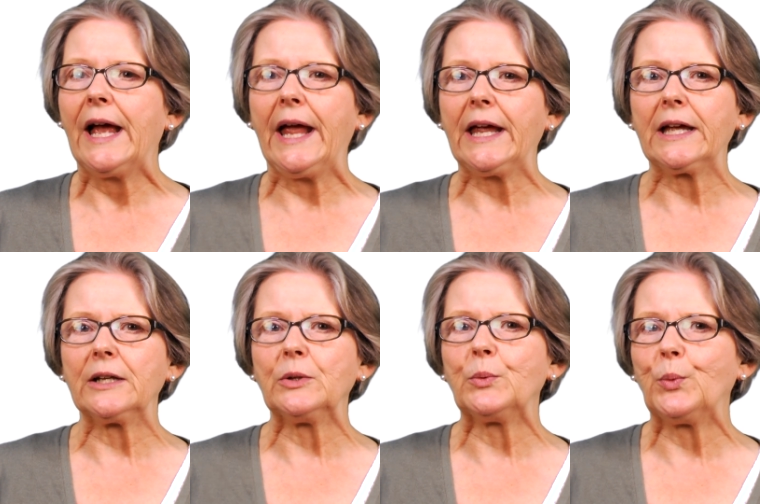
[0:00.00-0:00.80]

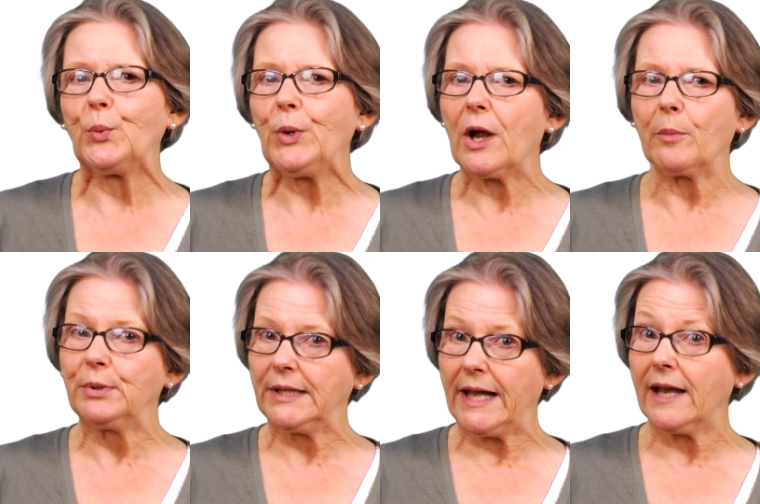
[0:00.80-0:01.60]
And we are
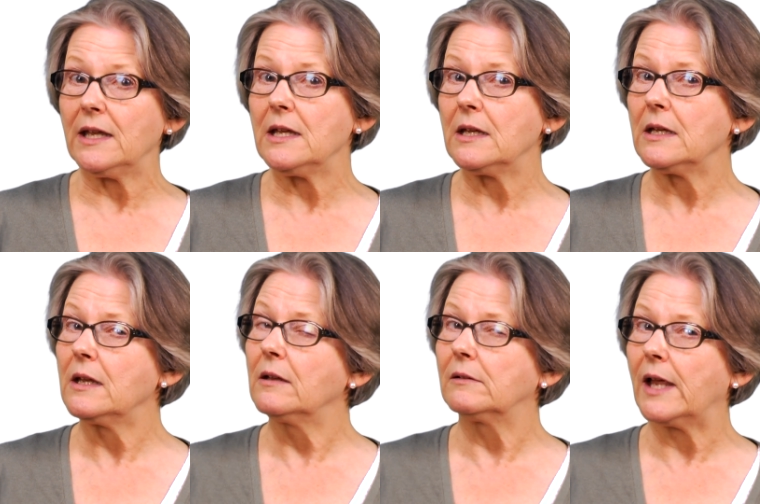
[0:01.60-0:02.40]

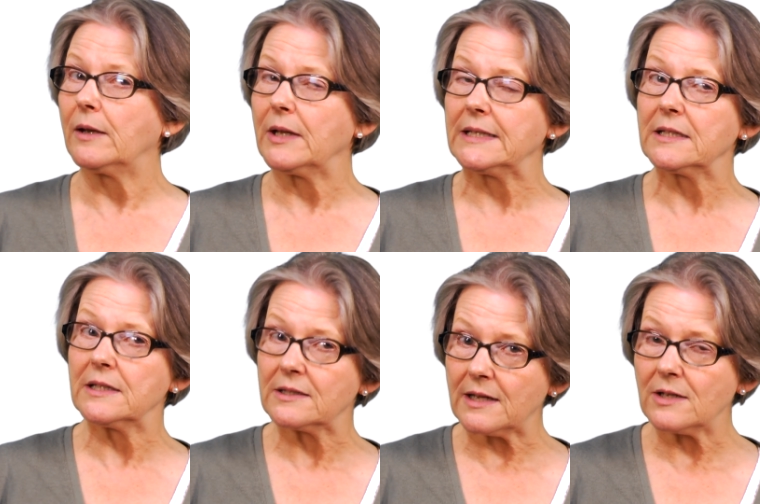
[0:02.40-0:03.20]
planning, and it's in
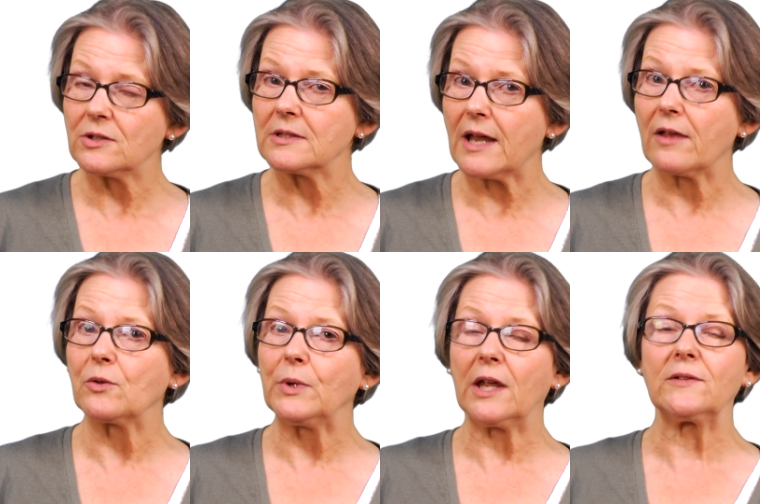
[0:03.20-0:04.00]
the stages now
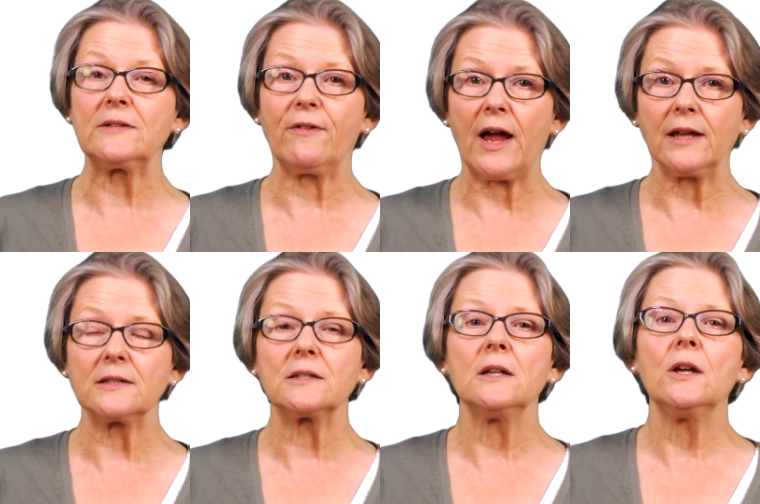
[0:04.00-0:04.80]
that we have
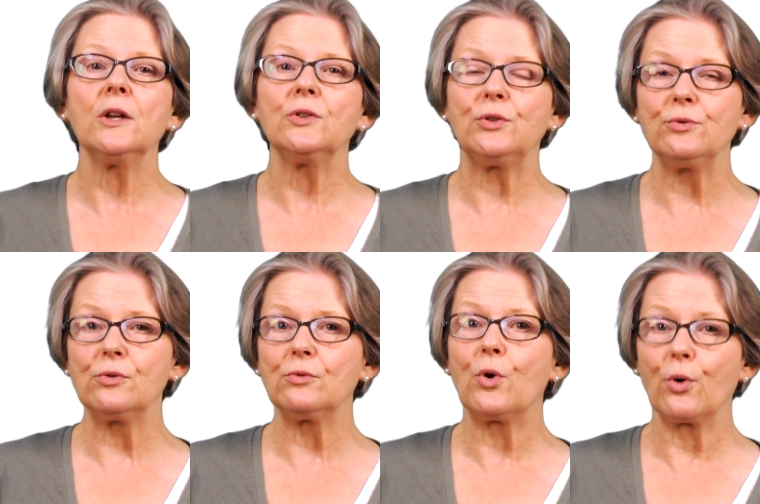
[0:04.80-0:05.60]
devised
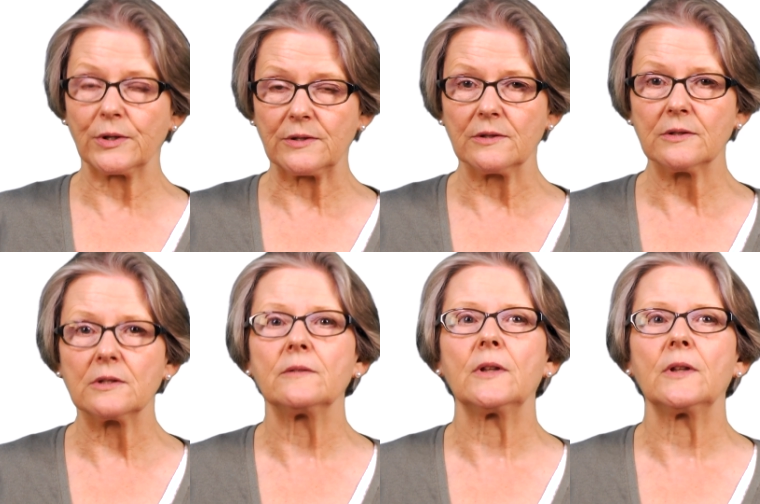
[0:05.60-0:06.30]
two courses.